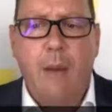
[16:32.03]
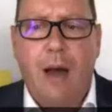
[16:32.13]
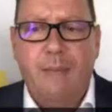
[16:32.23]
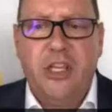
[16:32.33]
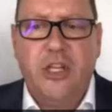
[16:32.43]

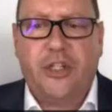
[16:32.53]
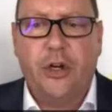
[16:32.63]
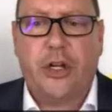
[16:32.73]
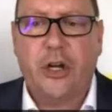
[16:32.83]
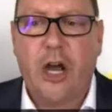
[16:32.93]
At
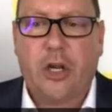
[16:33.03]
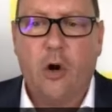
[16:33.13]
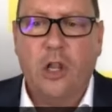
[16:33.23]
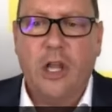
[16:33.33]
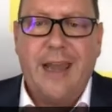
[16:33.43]
1,200,000, can I
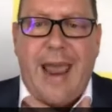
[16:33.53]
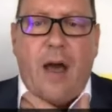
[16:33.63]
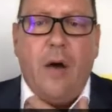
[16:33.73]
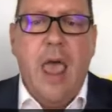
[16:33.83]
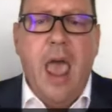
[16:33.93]
call it
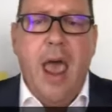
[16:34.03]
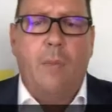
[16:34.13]
now?